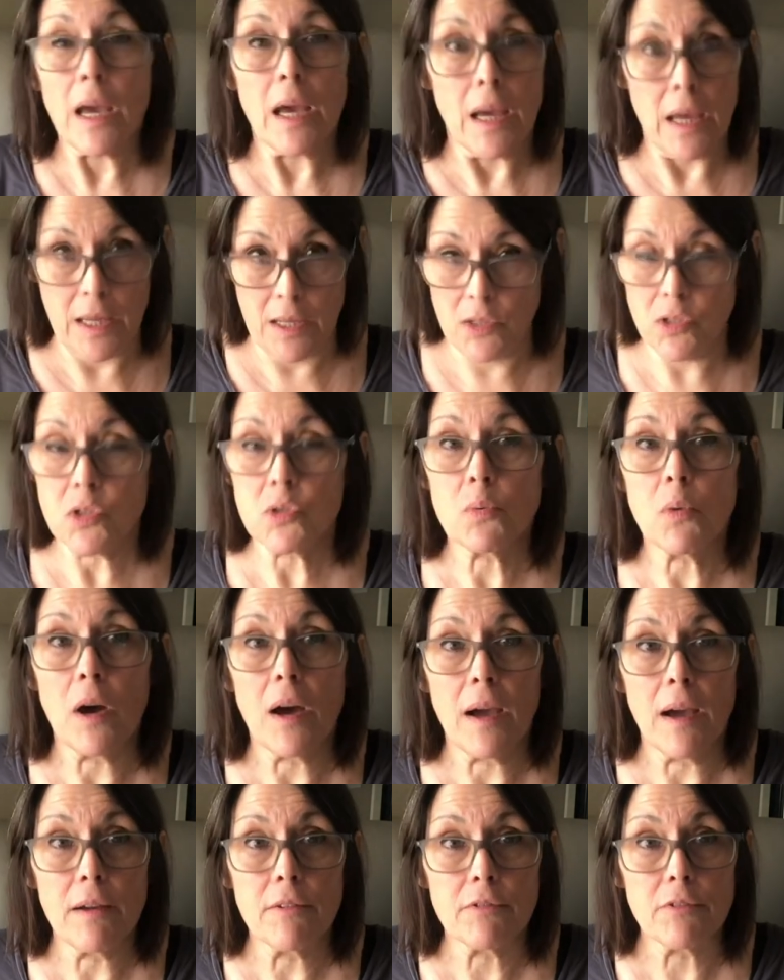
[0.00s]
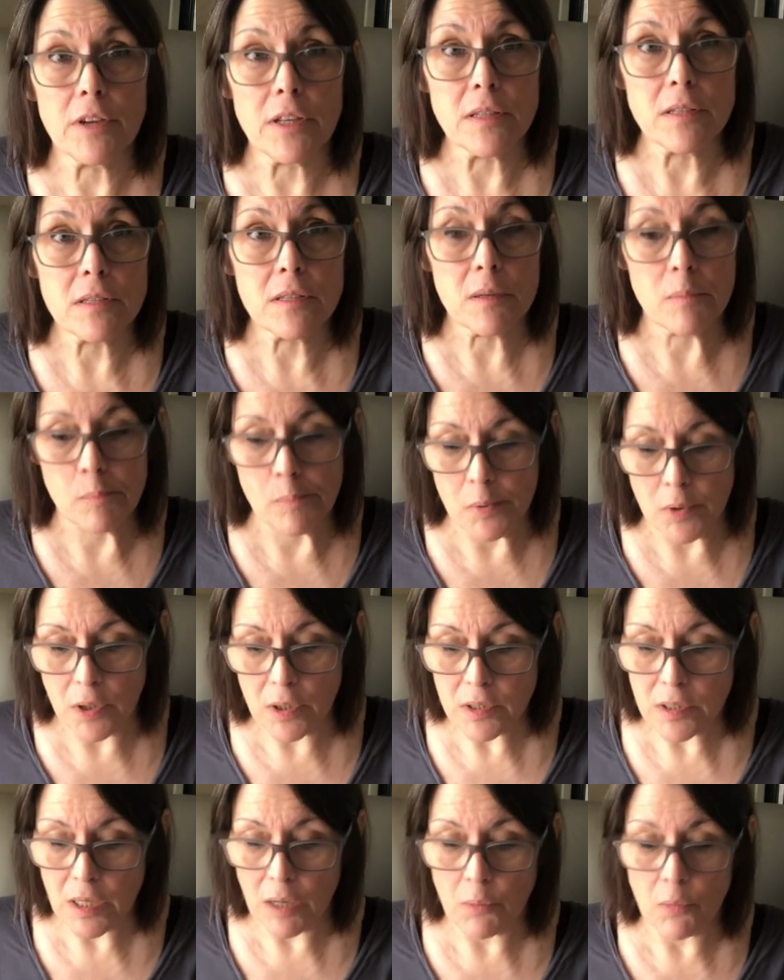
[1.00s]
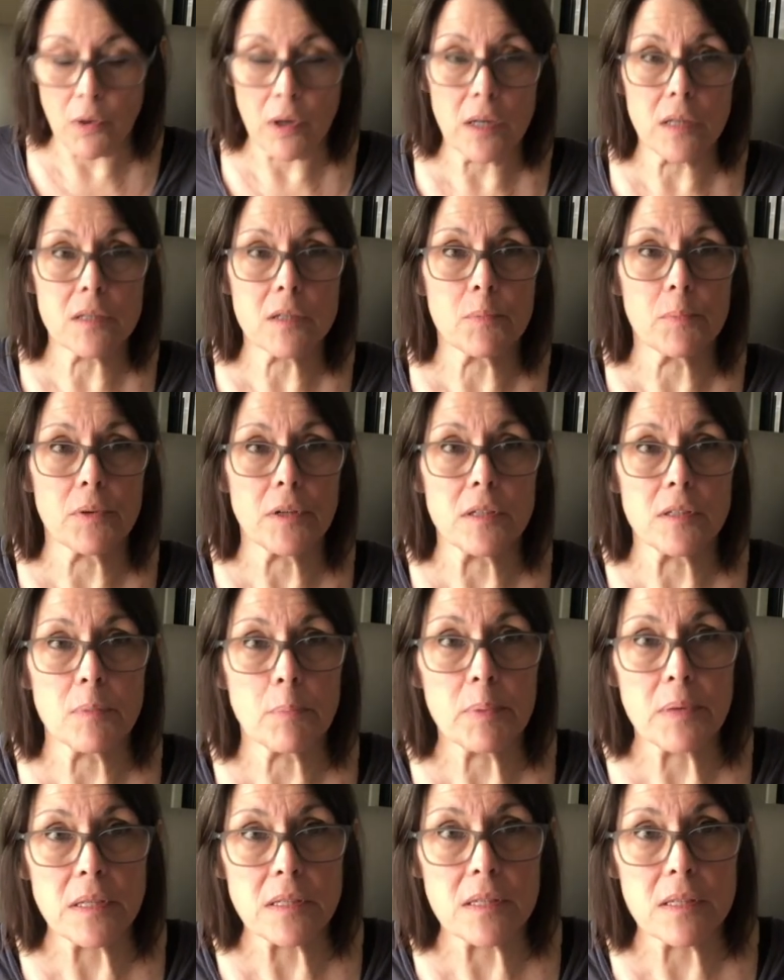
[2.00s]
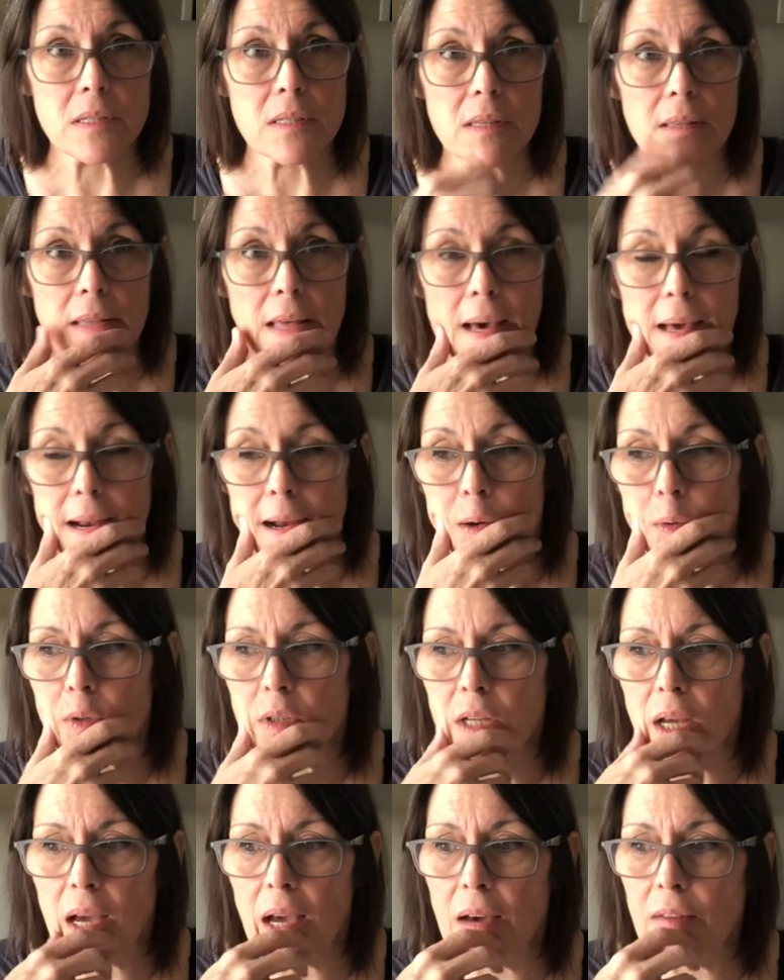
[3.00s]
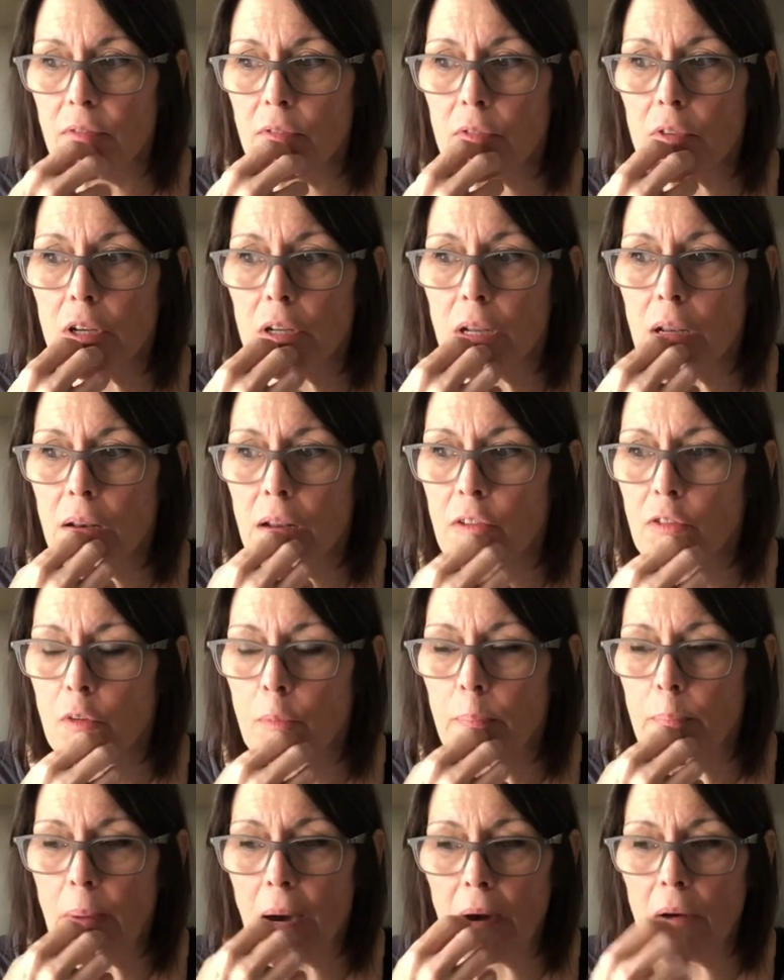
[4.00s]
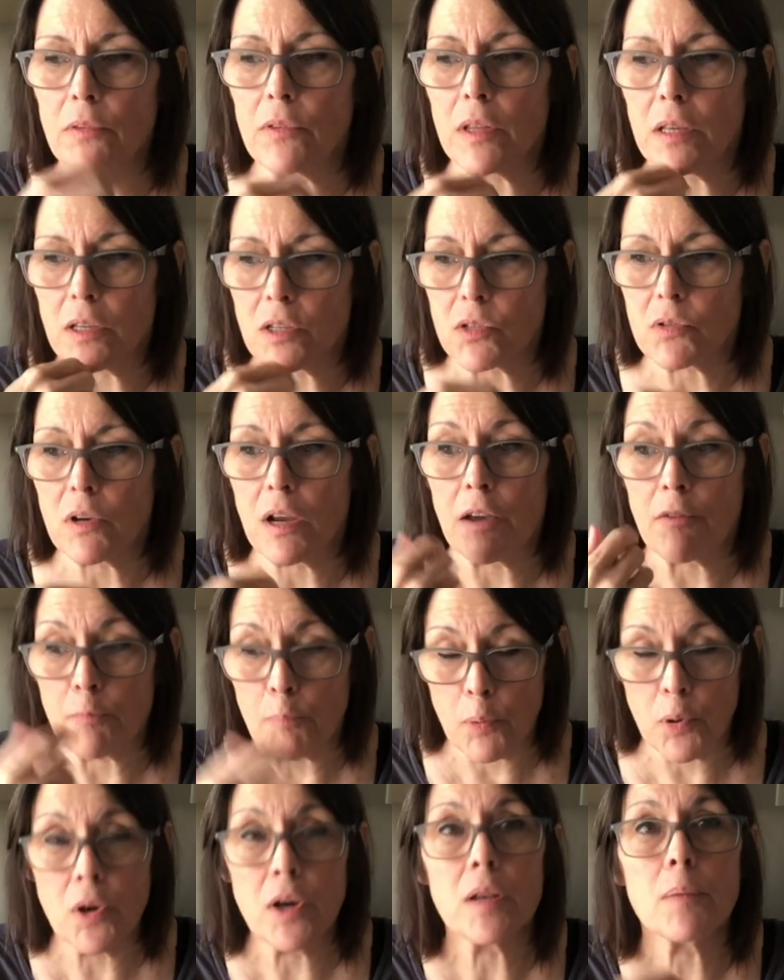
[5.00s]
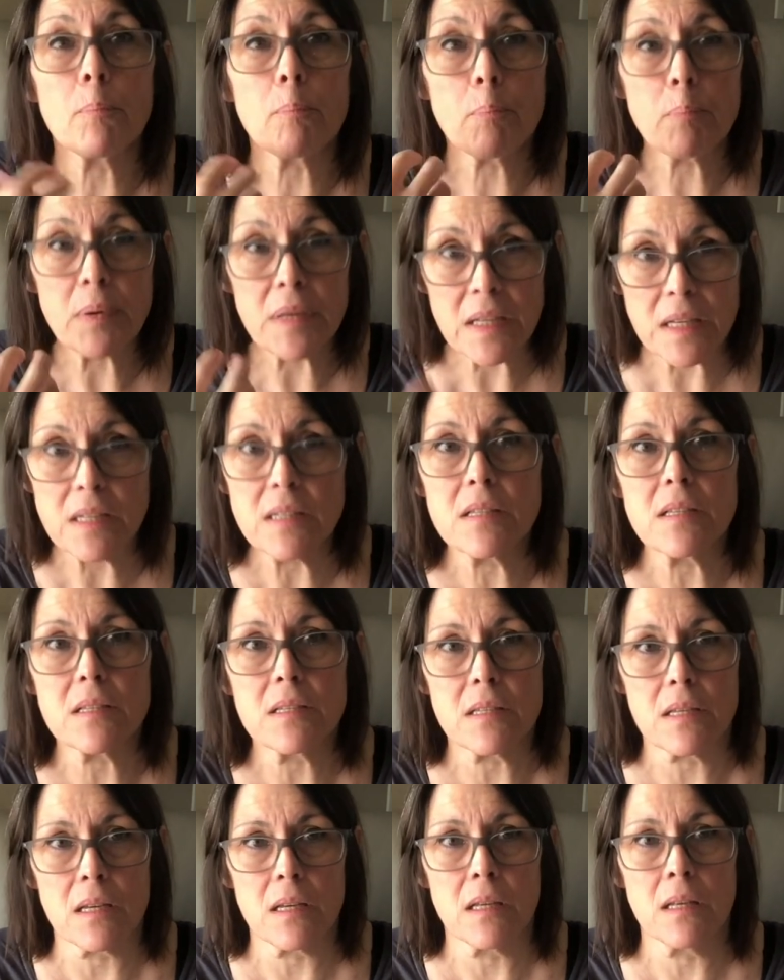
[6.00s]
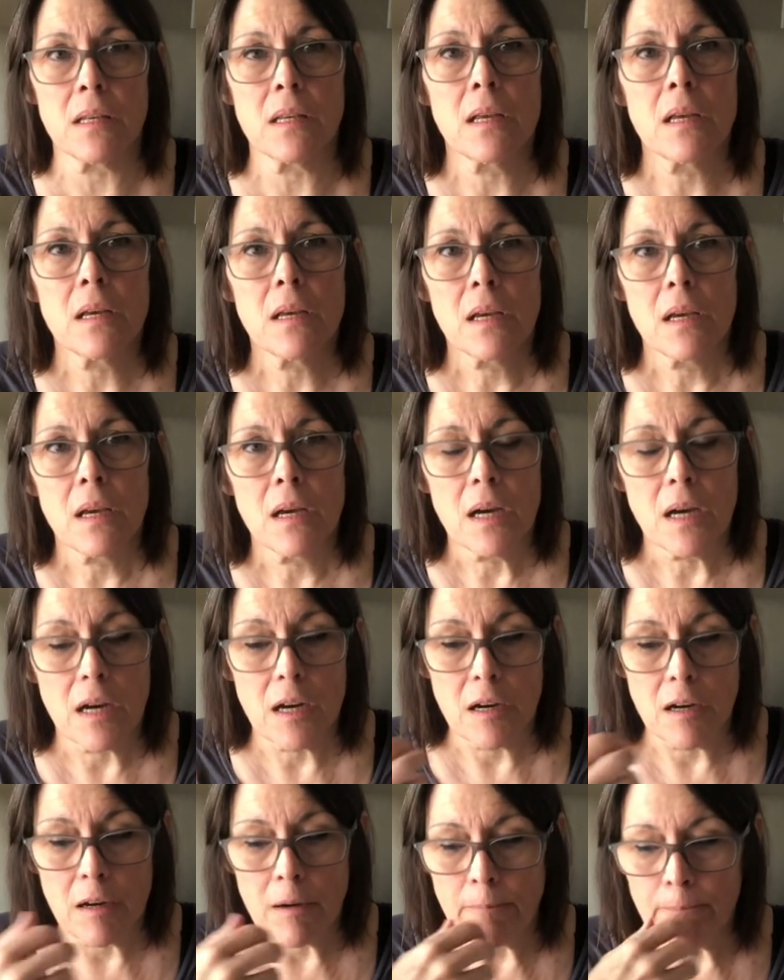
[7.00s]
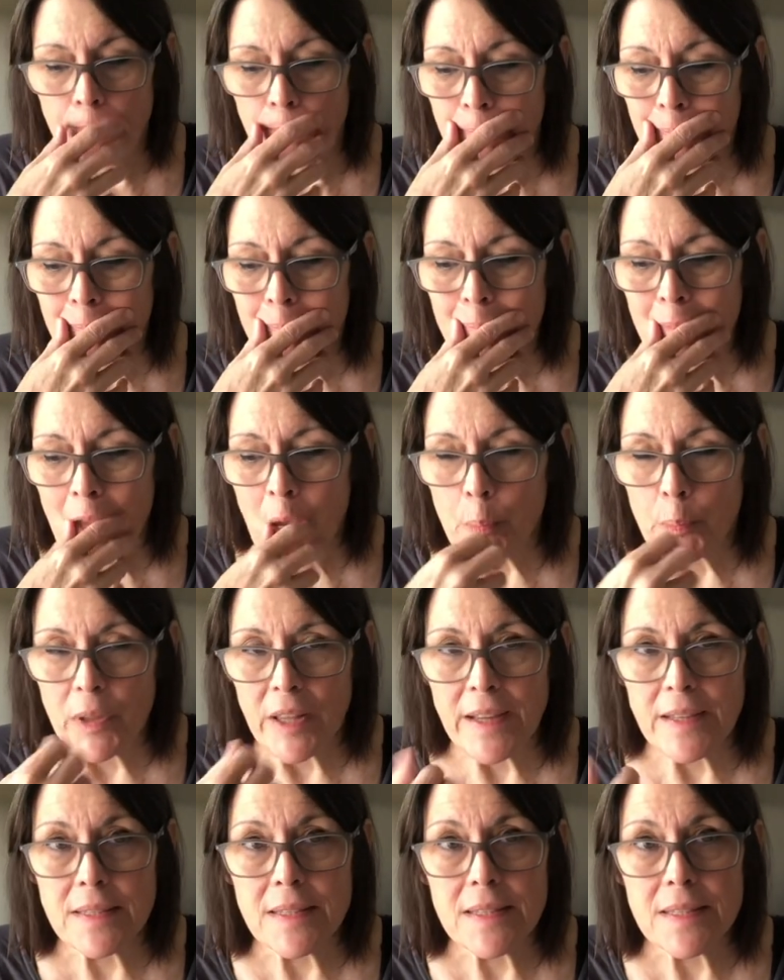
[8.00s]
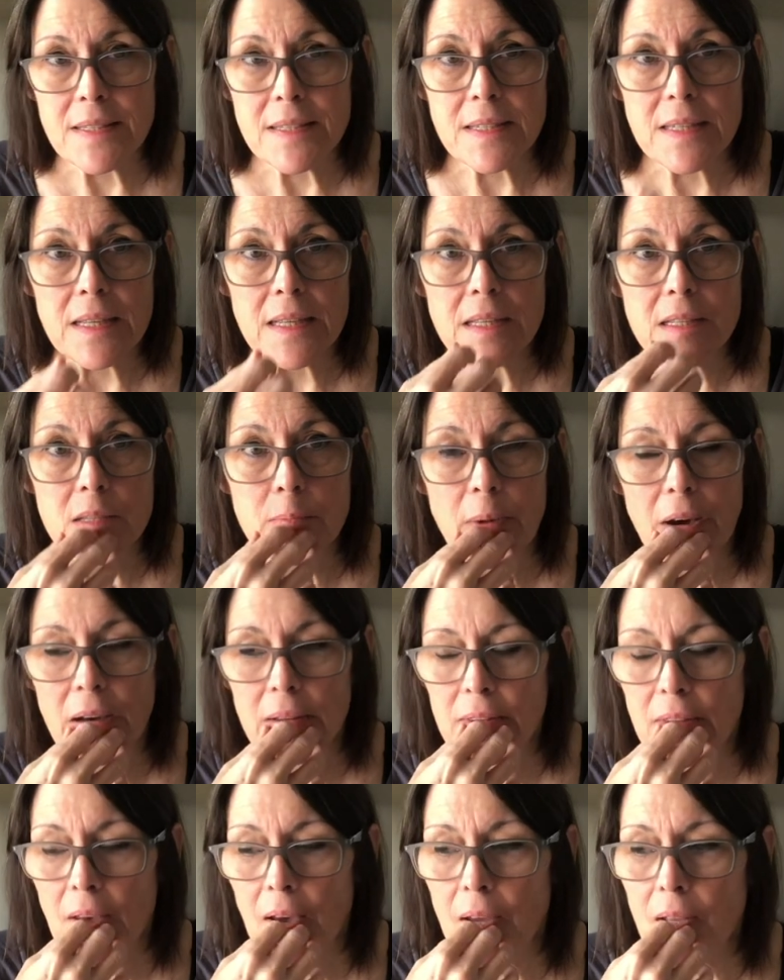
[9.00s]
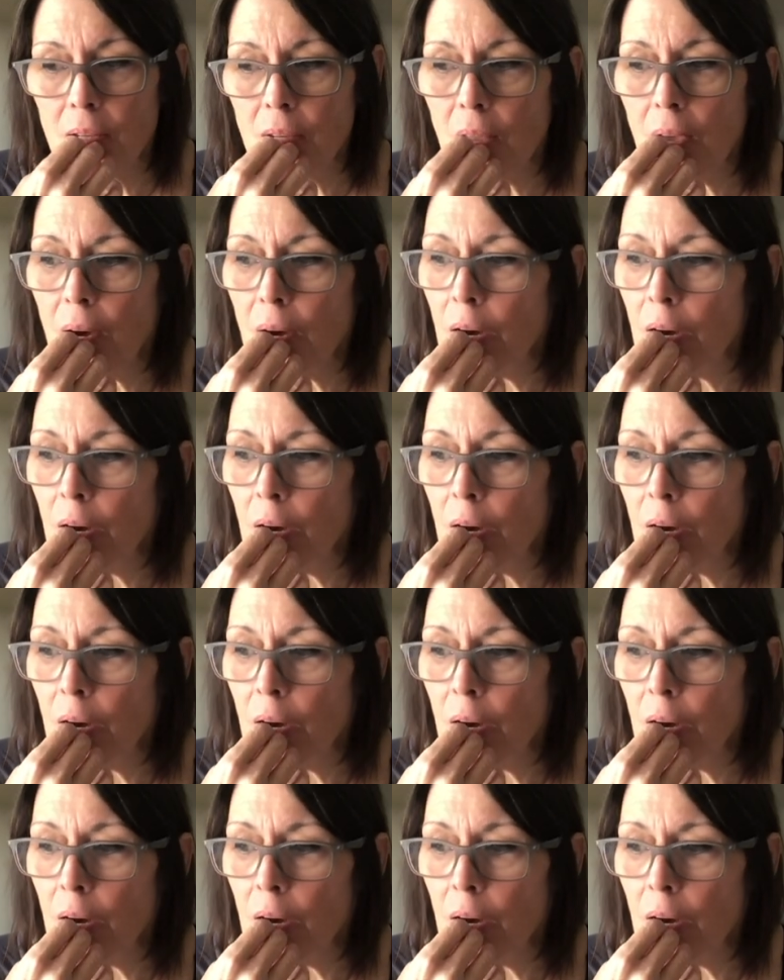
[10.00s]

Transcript: hence why I've written some books. I wanted to bring some pieces of that out, which I haven't written enough about the history. I've put pieces in, um, planted seeds about that.